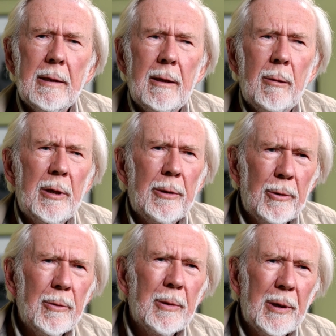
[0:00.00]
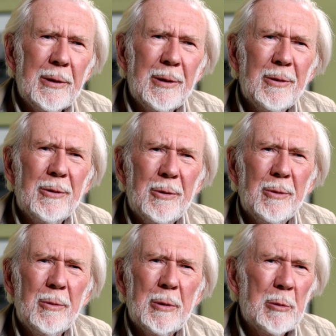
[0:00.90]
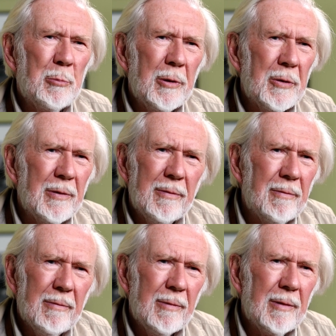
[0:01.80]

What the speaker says: time I couldn't get into was a prison.